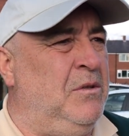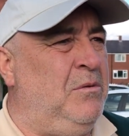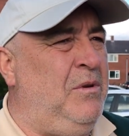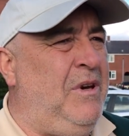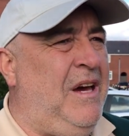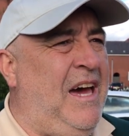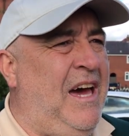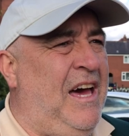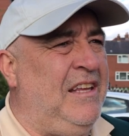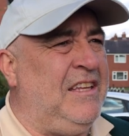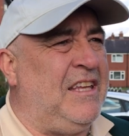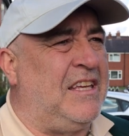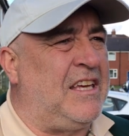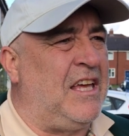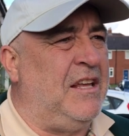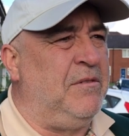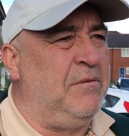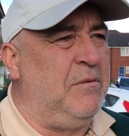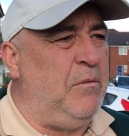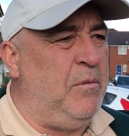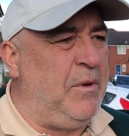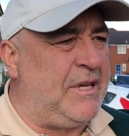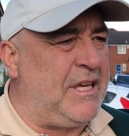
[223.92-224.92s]
Well, we
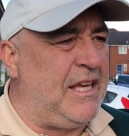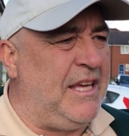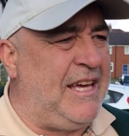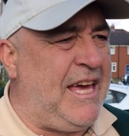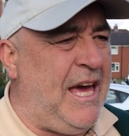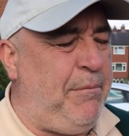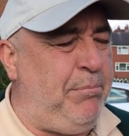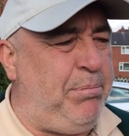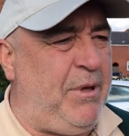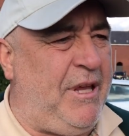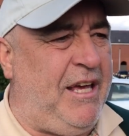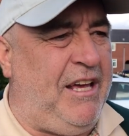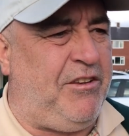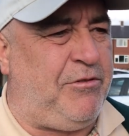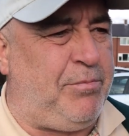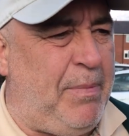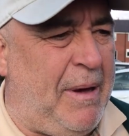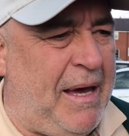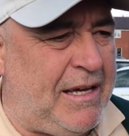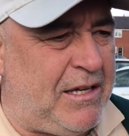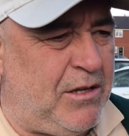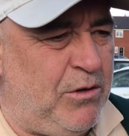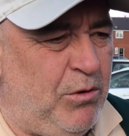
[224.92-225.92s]
can get players
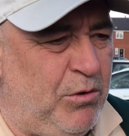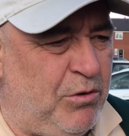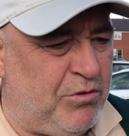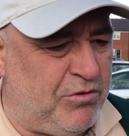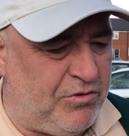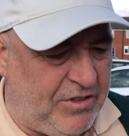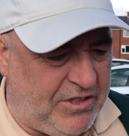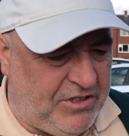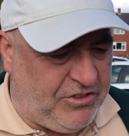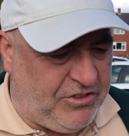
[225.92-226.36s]
back who's